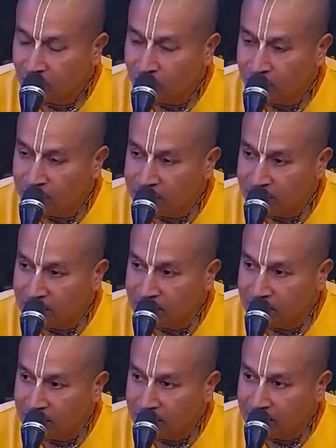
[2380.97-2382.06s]
Prabhupada
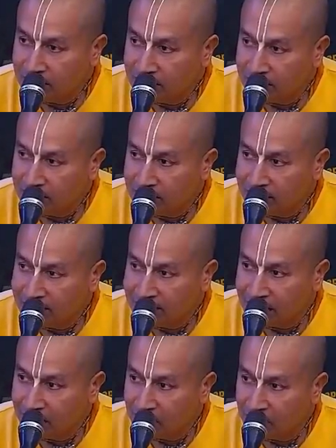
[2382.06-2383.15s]
said, the
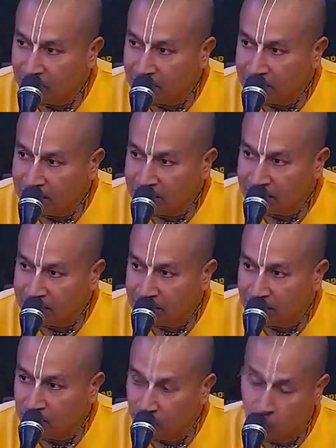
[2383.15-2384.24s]
disciple must assist
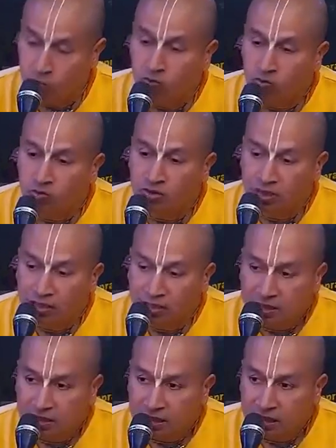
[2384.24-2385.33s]
the Guru
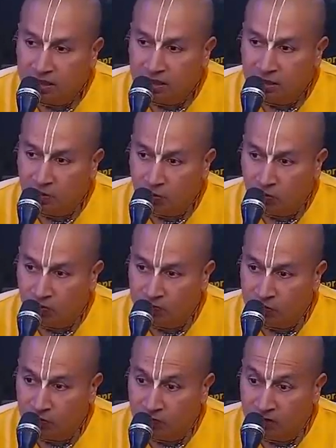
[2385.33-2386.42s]
in the
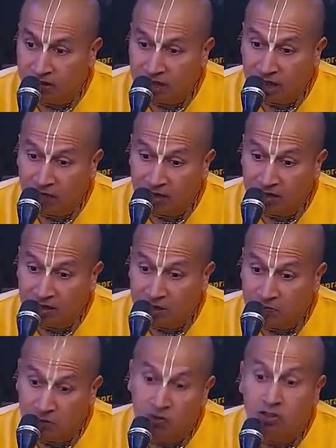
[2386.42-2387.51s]
groves of Vrindavan in the
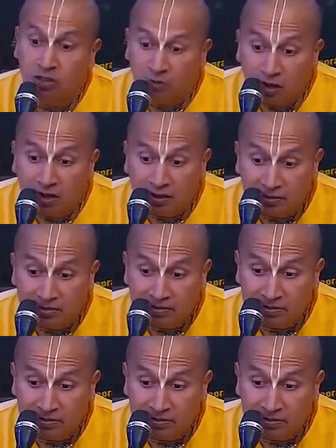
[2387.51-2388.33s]
spiritual world.